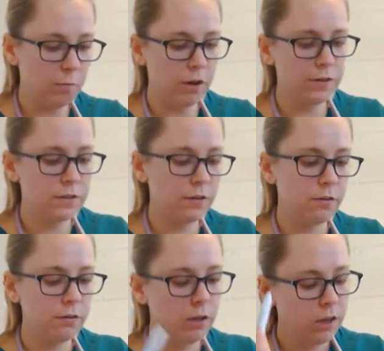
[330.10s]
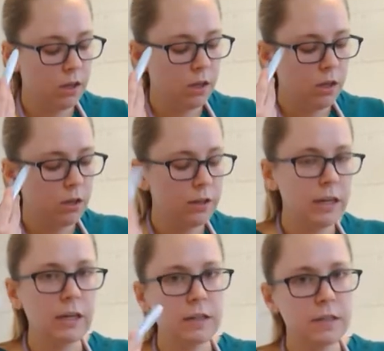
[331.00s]
also
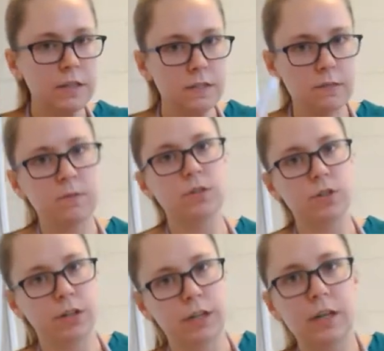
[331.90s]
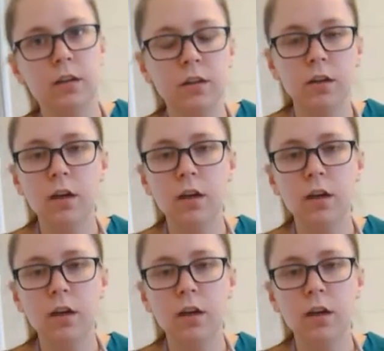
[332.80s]
looking at the symmetry